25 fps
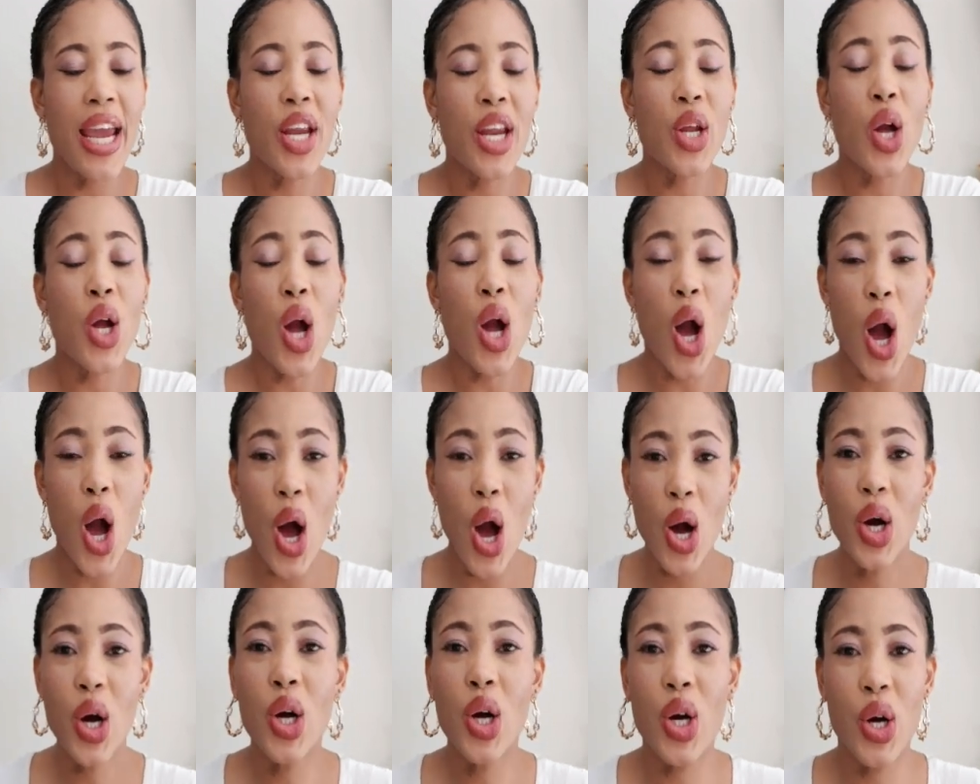in
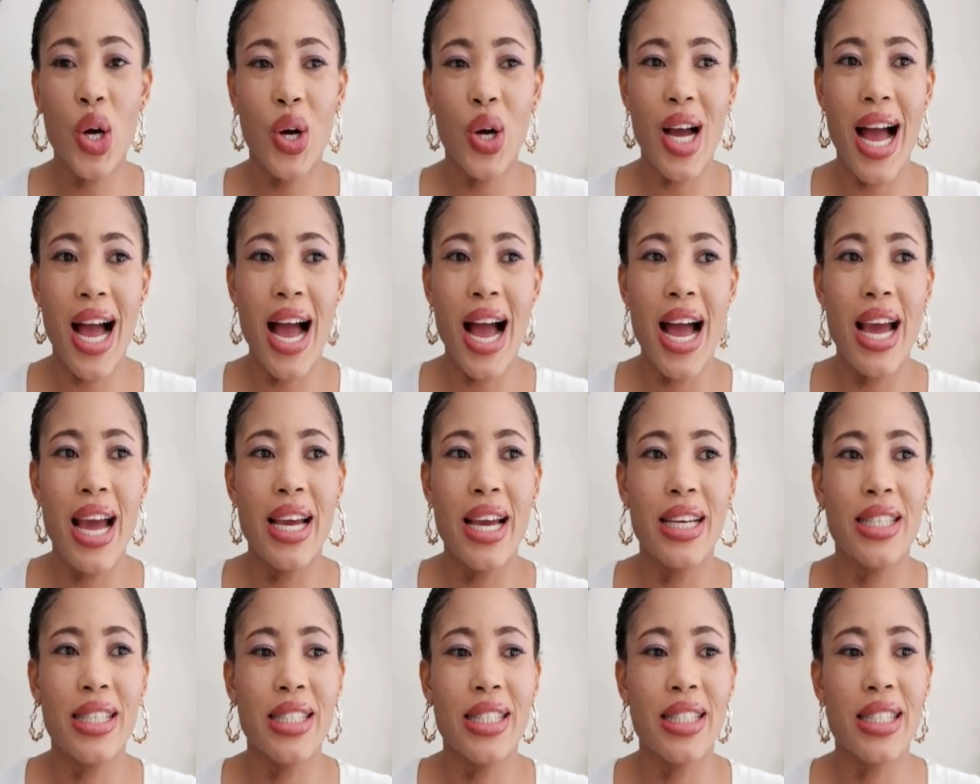Congo
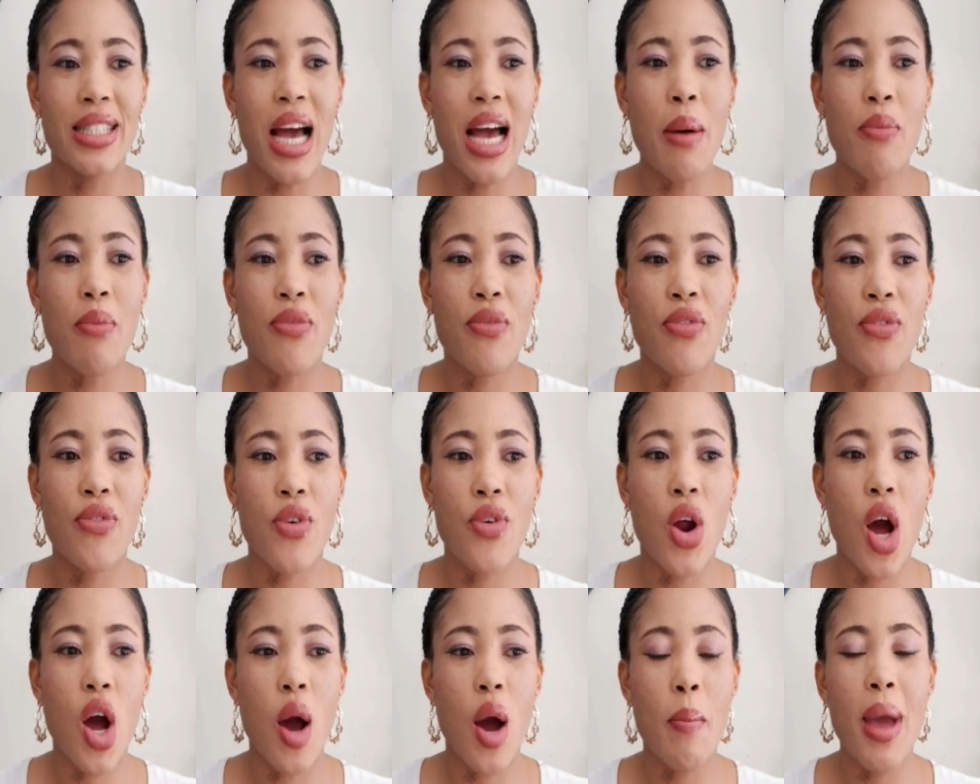guys, I'm
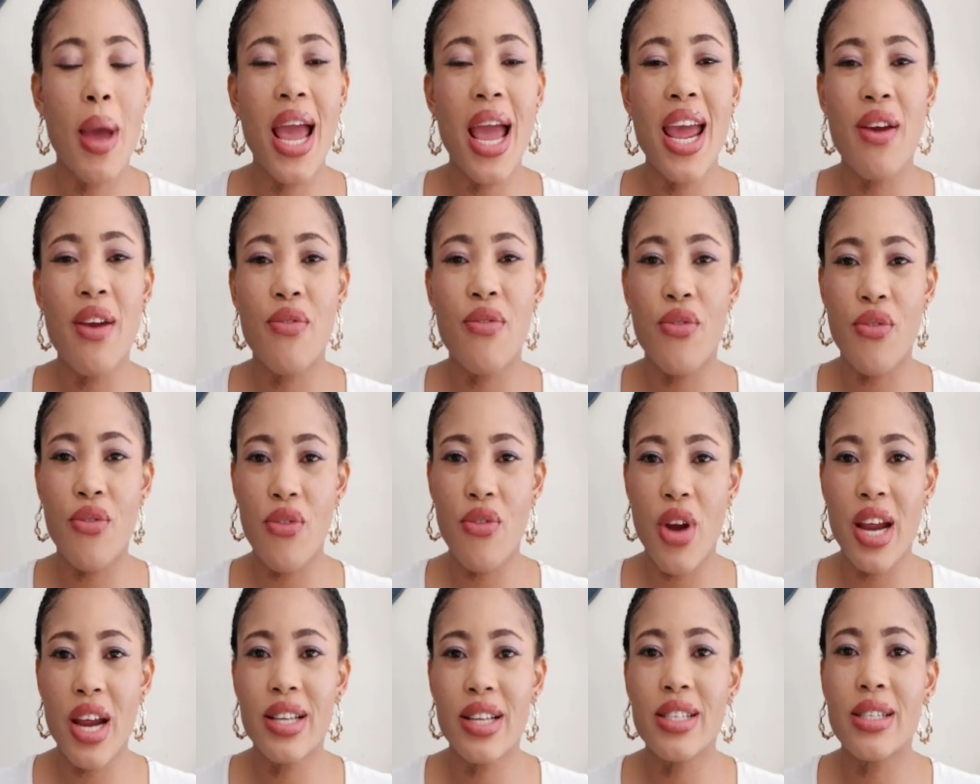from a
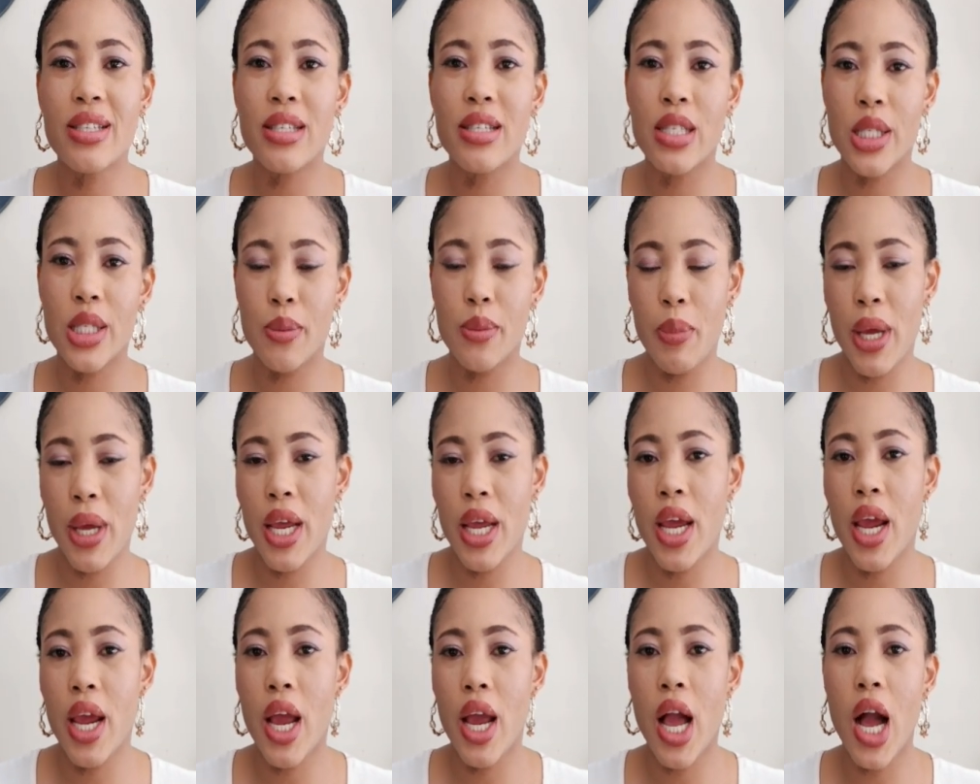French
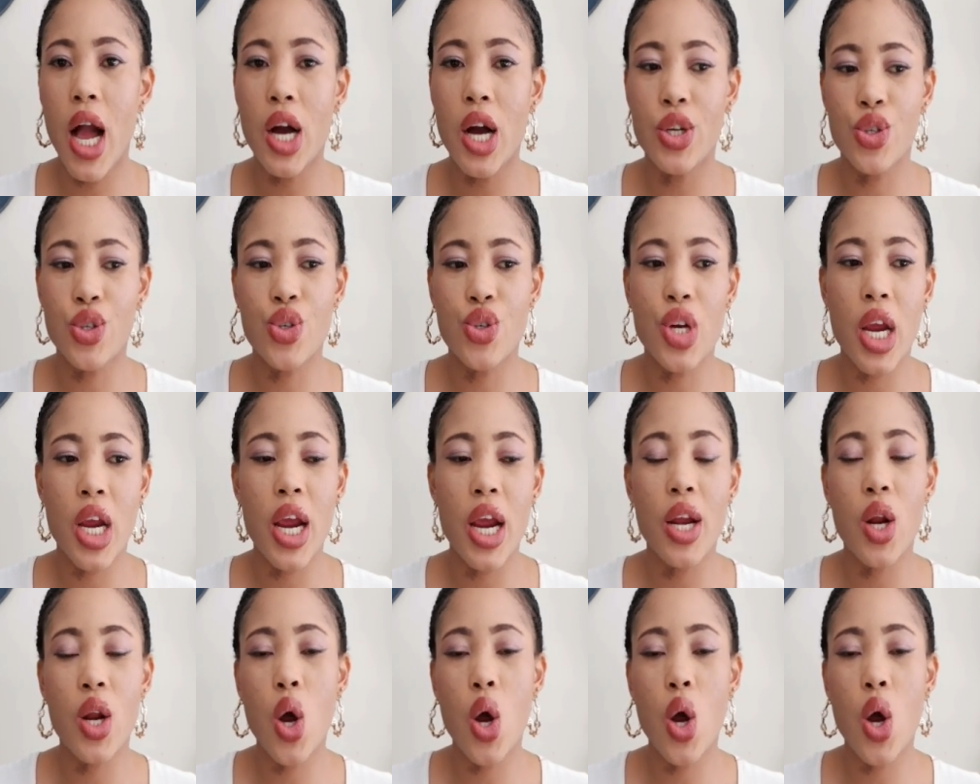speaking country.